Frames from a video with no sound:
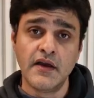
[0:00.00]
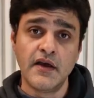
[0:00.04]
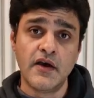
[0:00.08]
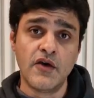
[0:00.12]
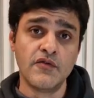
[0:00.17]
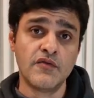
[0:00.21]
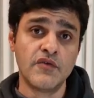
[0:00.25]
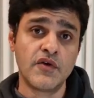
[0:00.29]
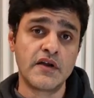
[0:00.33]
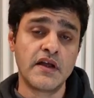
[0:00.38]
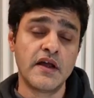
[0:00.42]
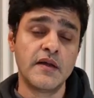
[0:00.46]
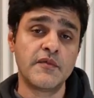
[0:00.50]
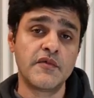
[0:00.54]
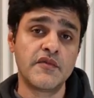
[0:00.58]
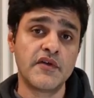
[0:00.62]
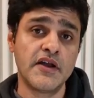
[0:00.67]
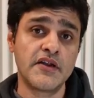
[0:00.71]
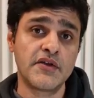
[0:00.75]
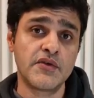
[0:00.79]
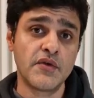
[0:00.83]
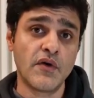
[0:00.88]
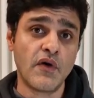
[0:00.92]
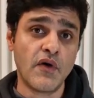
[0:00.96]
of what i'm
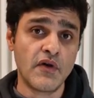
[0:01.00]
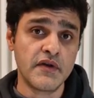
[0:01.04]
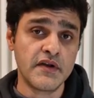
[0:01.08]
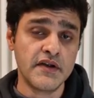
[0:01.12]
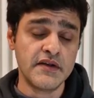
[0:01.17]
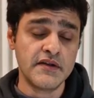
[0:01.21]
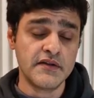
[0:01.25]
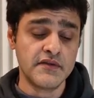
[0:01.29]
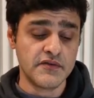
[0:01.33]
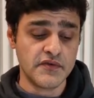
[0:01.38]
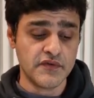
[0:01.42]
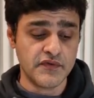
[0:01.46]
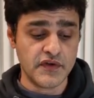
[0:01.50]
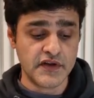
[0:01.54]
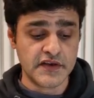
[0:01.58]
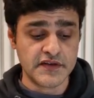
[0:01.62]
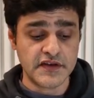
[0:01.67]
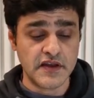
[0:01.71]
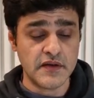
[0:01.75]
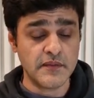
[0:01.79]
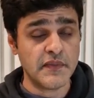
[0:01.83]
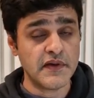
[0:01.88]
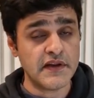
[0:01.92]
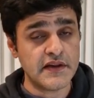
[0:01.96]
trying to audit so for
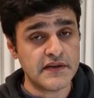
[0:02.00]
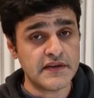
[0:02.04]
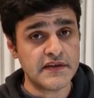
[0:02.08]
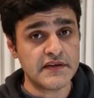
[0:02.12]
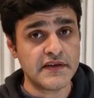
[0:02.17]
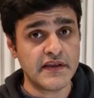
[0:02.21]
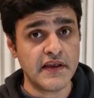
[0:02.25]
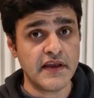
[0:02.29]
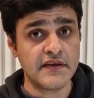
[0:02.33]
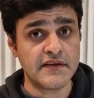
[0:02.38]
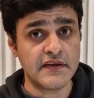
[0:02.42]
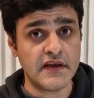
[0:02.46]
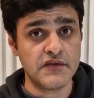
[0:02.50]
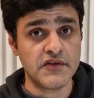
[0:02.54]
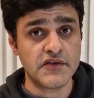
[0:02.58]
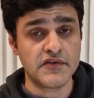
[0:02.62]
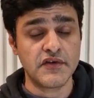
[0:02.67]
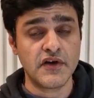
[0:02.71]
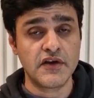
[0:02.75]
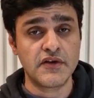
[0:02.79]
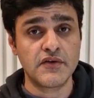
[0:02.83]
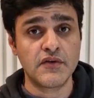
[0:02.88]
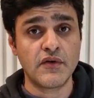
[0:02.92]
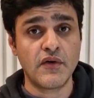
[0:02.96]
example in this case i was
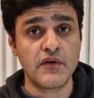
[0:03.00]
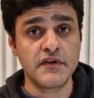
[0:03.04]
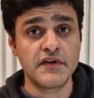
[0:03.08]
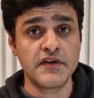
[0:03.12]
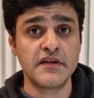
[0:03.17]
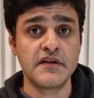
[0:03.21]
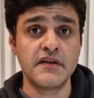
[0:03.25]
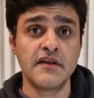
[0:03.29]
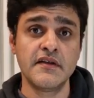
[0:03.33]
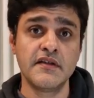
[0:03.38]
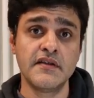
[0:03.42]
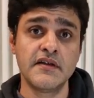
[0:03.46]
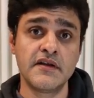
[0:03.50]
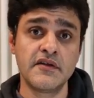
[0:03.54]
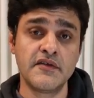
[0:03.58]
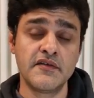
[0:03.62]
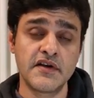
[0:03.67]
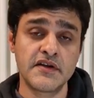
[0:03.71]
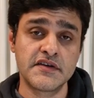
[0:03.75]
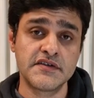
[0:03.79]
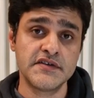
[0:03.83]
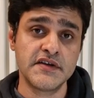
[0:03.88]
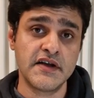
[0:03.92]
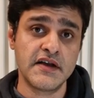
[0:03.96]
trying to audit the
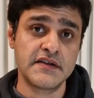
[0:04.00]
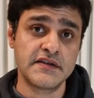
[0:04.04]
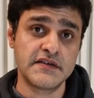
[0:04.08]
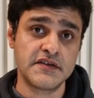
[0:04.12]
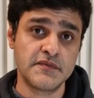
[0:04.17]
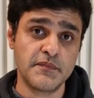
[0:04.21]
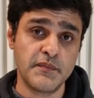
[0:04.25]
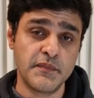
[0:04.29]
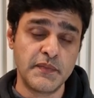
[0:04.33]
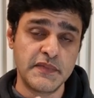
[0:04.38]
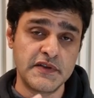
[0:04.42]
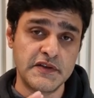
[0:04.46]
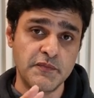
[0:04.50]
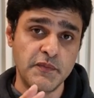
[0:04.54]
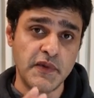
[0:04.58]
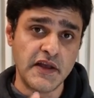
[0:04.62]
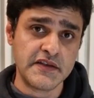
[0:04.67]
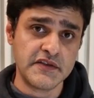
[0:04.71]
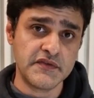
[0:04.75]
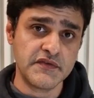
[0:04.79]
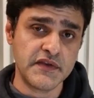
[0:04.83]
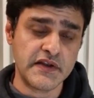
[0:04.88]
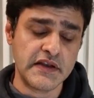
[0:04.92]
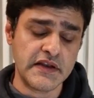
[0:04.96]
drug charts
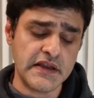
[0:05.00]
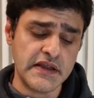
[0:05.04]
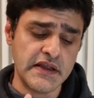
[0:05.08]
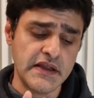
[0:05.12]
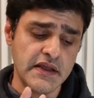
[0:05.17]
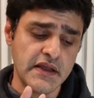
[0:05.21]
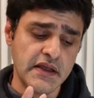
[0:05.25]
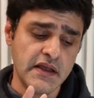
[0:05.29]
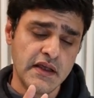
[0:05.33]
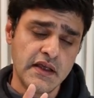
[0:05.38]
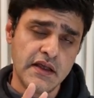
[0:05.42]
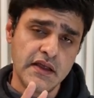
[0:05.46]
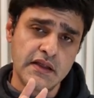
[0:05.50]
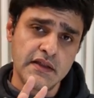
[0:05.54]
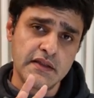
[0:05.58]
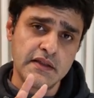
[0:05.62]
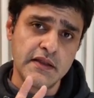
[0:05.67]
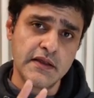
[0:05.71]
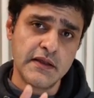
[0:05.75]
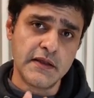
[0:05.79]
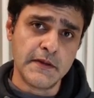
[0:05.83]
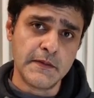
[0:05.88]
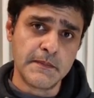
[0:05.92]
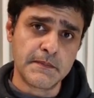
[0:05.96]
specifically
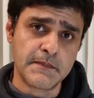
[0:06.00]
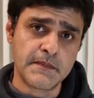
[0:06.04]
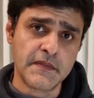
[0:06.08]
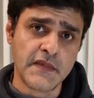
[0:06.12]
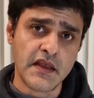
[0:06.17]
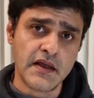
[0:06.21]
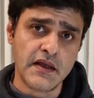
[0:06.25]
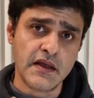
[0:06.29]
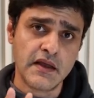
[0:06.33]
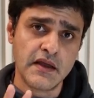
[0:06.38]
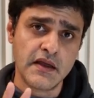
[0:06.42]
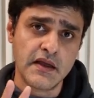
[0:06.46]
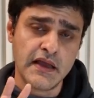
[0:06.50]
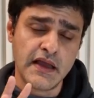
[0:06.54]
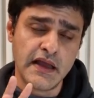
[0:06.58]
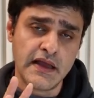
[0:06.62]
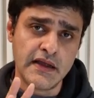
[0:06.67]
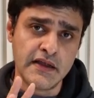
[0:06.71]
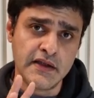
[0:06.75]
the uh,